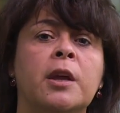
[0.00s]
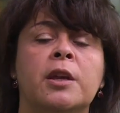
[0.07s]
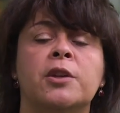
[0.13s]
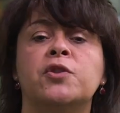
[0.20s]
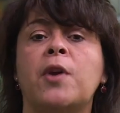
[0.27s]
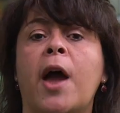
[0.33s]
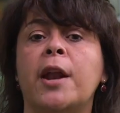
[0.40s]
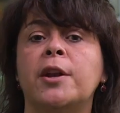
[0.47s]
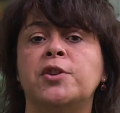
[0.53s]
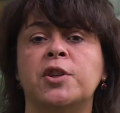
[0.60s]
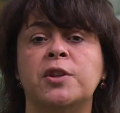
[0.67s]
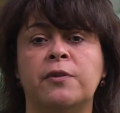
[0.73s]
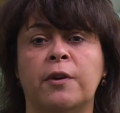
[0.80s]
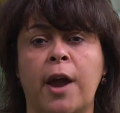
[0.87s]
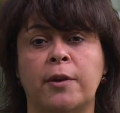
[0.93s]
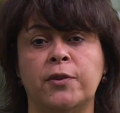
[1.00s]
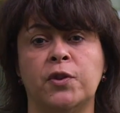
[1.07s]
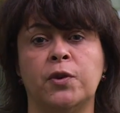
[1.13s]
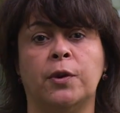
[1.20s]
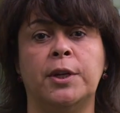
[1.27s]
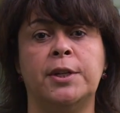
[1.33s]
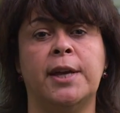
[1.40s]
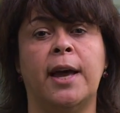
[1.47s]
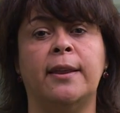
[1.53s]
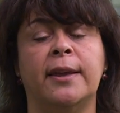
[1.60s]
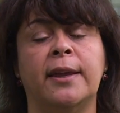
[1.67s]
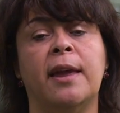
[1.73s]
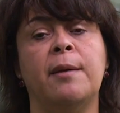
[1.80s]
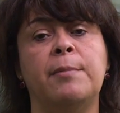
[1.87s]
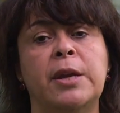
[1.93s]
strategies for how storytelling can